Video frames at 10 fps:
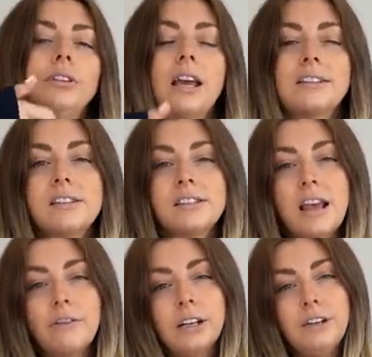
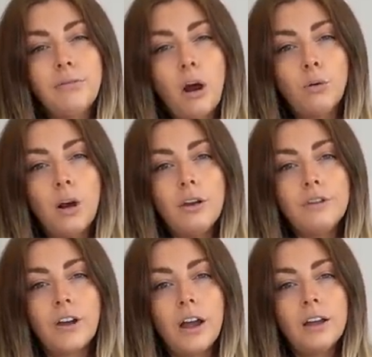necessarily roll
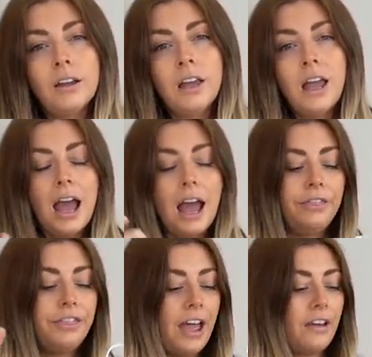over.
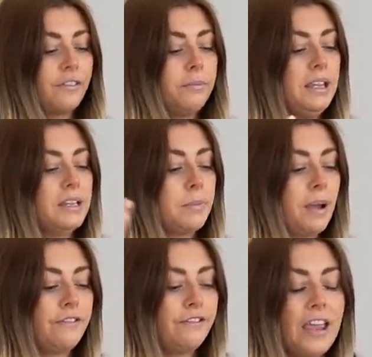And that for me is
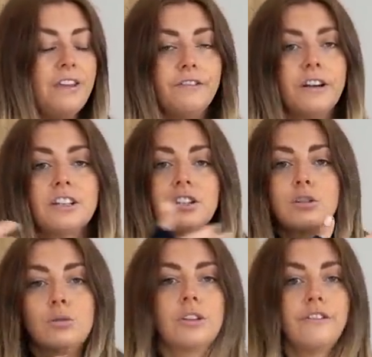my favourite
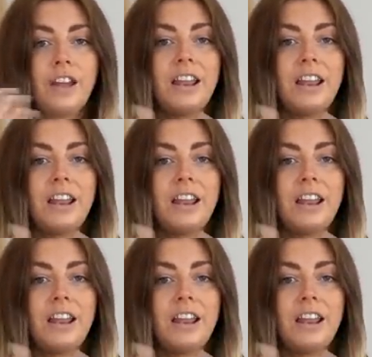sort of